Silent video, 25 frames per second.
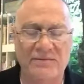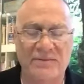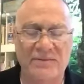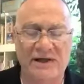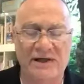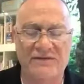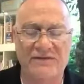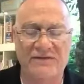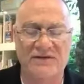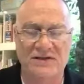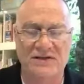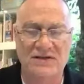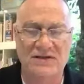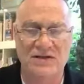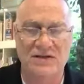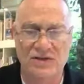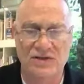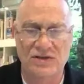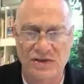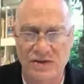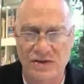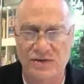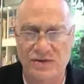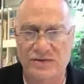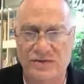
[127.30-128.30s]
correctly, but if
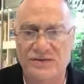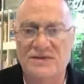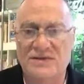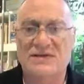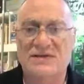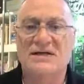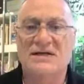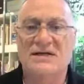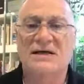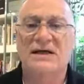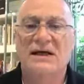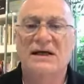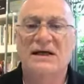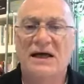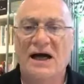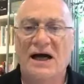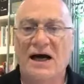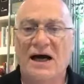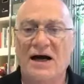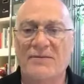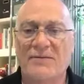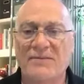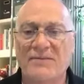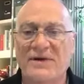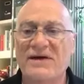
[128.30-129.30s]
it's used,
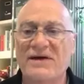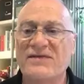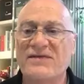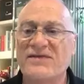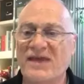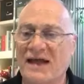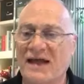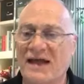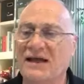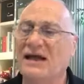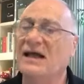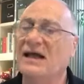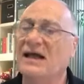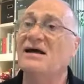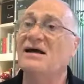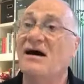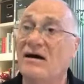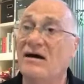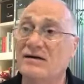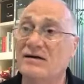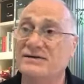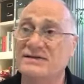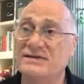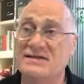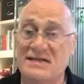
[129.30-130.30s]
can then
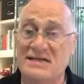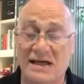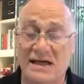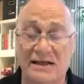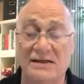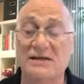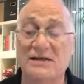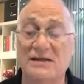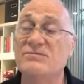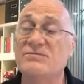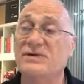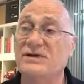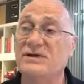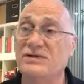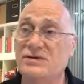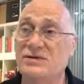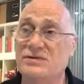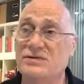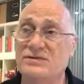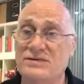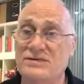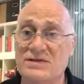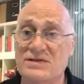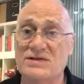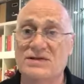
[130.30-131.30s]
enhance that and can be
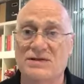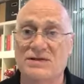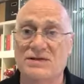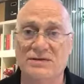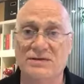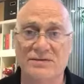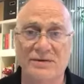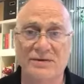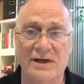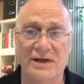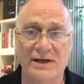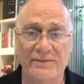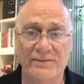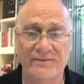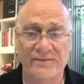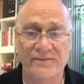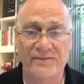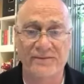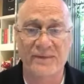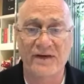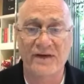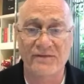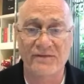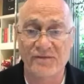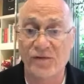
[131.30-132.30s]
used
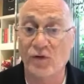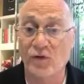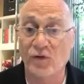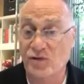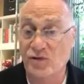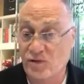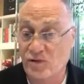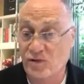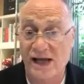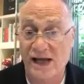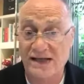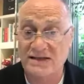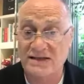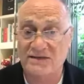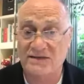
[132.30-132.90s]
for creative